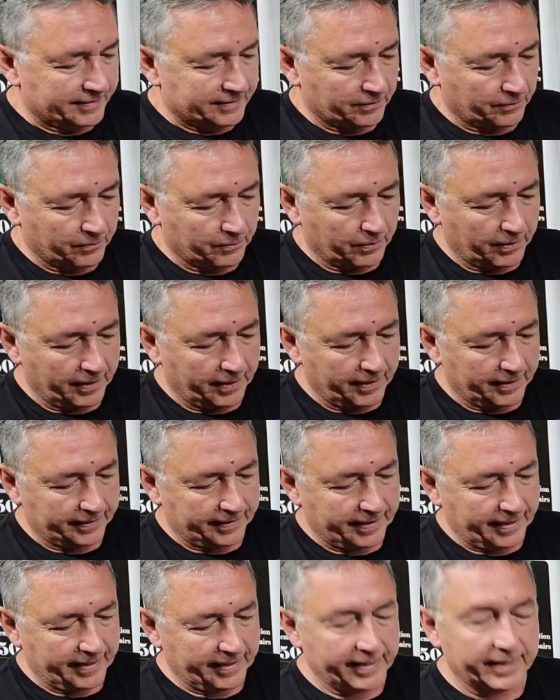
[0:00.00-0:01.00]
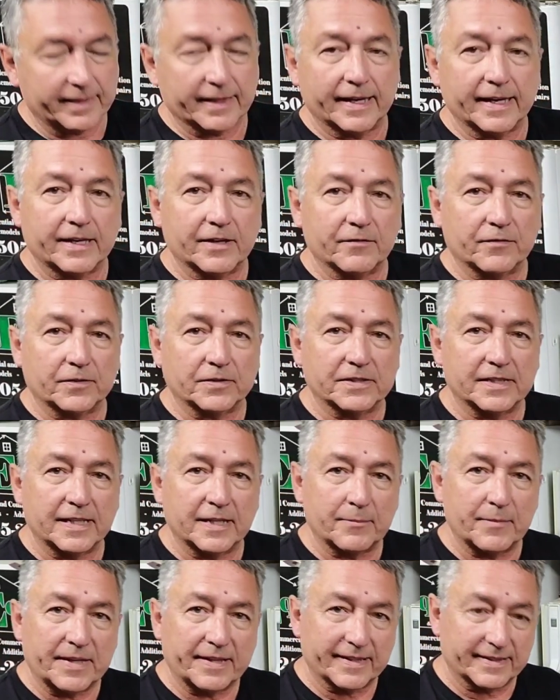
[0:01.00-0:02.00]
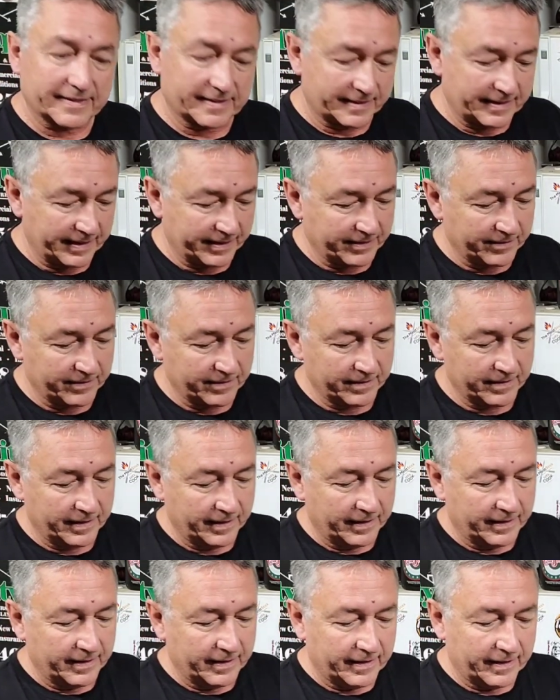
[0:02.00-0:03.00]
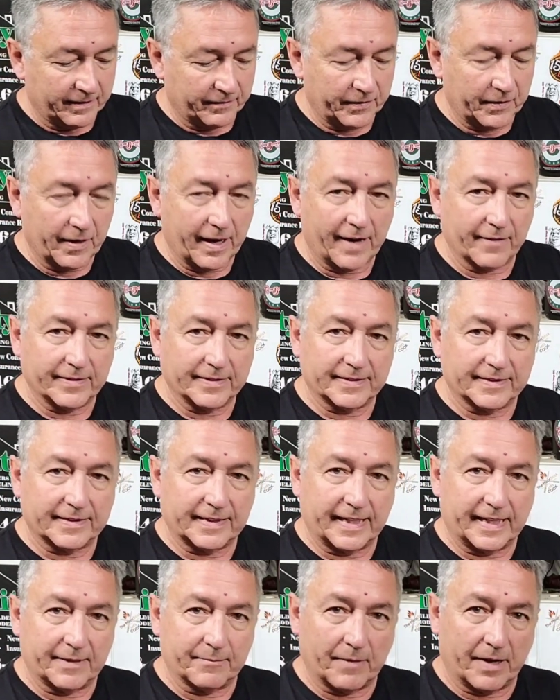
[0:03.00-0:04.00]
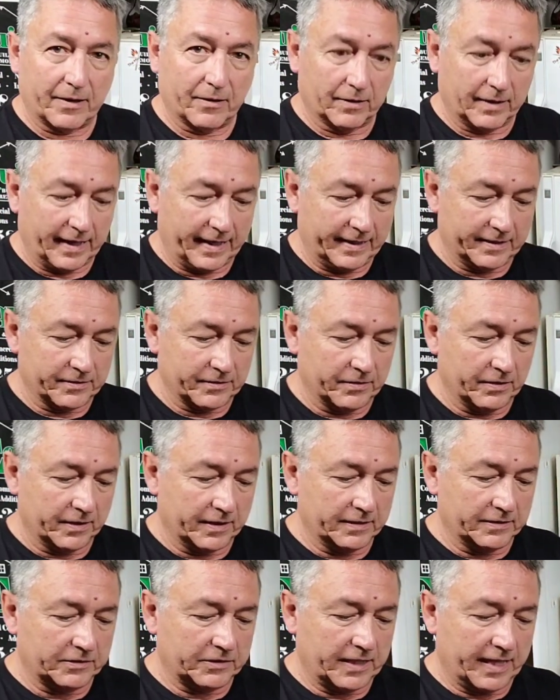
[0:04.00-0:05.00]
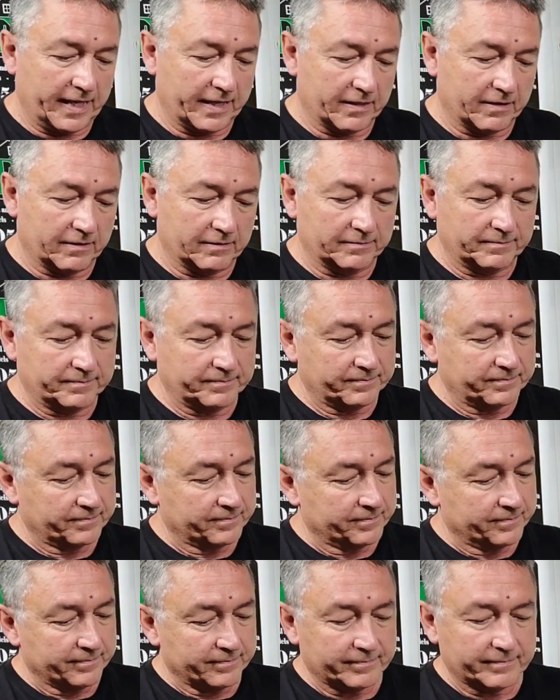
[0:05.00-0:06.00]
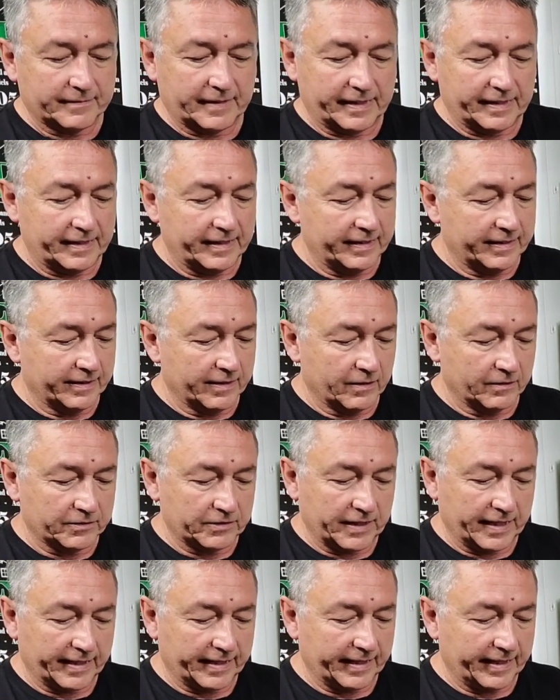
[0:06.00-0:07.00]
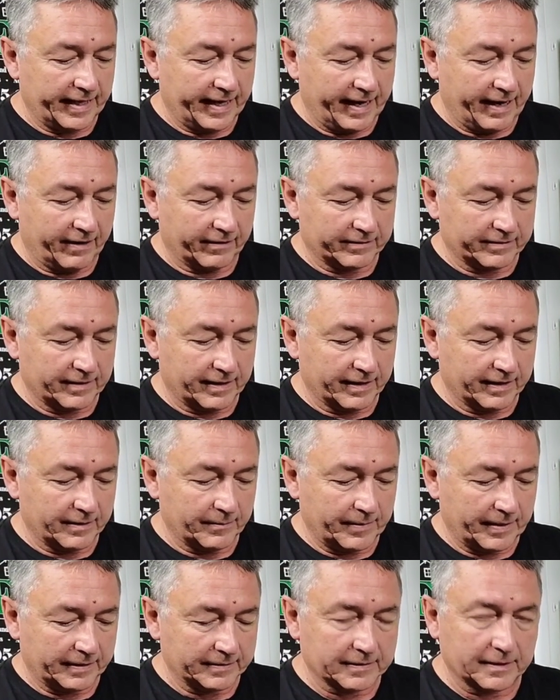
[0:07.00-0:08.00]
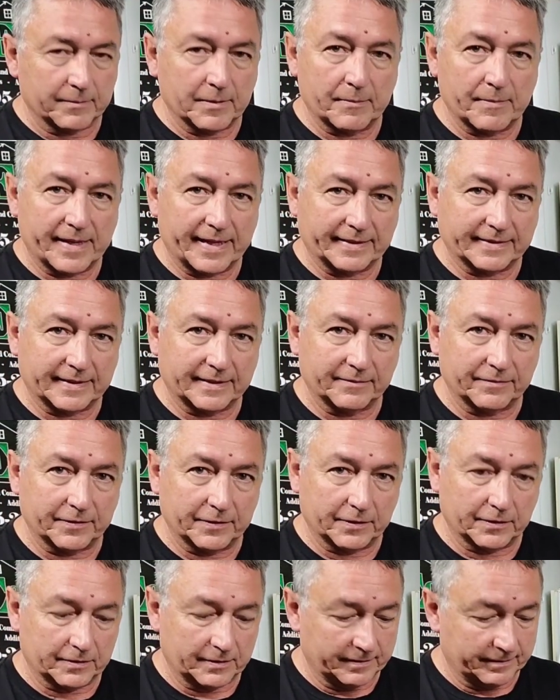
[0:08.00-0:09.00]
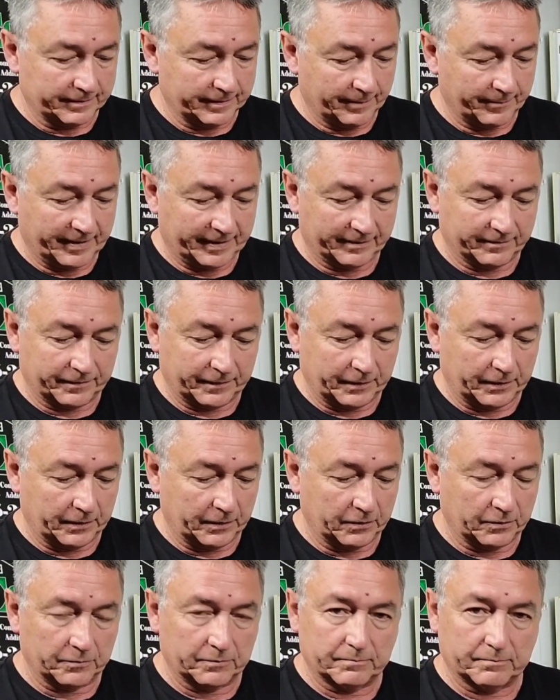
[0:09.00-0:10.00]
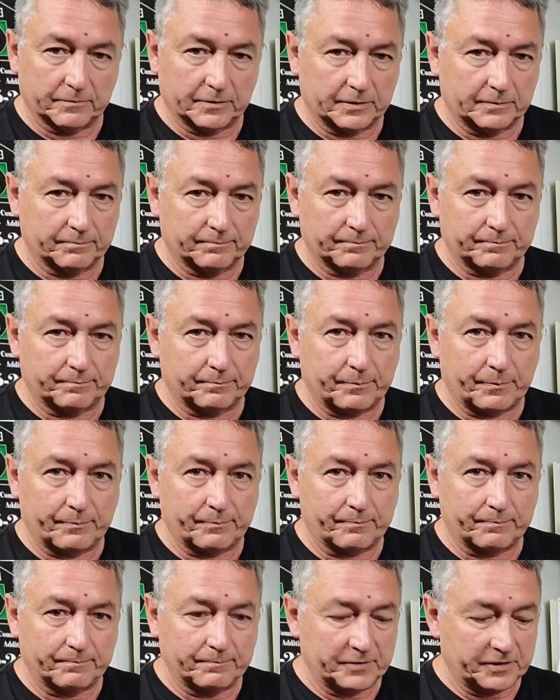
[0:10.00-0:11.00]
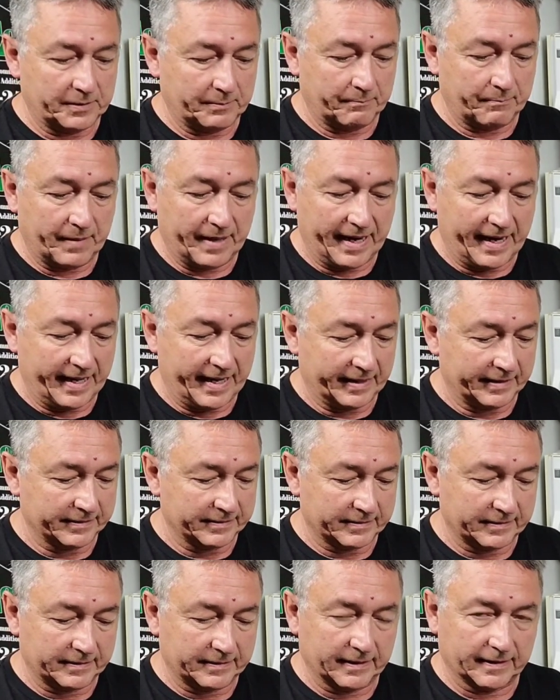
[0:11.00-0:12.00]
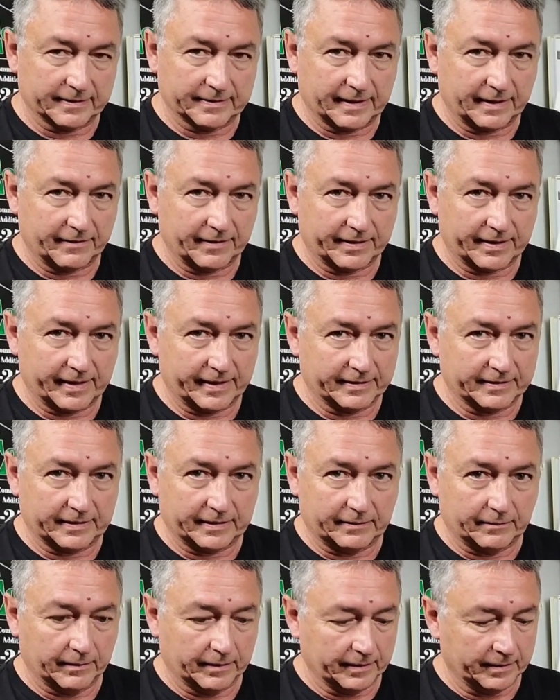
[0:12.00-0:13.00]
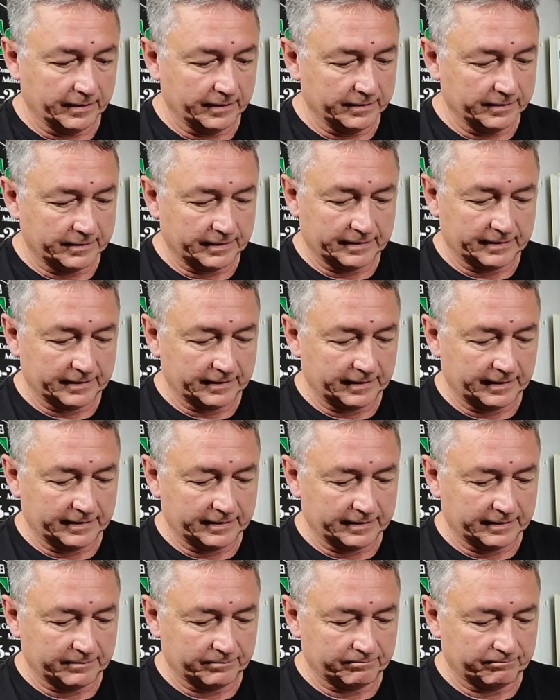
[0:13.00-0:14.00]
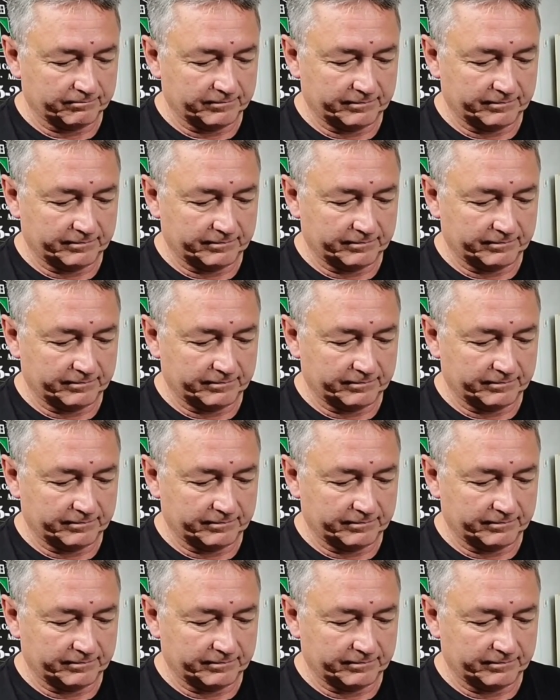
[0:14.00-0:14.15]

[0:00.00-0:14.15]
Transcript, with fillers: So uh, Kenny, thank you for sending me the sticker. If you haven't seen my old lady's cooking channel, you need to go check it out. Talk about some amazing food. I mean, food. She bakes. She does everything. She grills. It's it's